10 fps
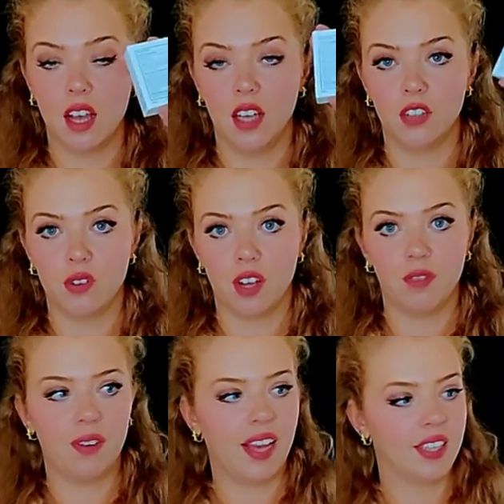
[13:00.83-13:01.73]
drug
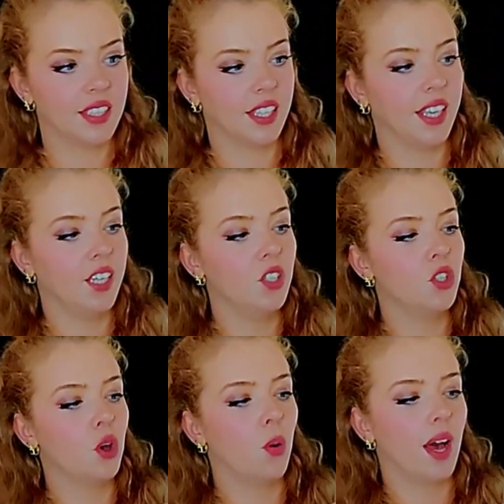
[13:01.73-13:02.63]
facts here,
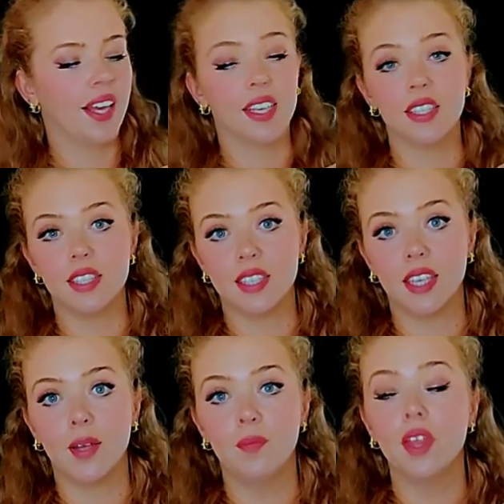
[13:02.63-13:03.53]
so I can see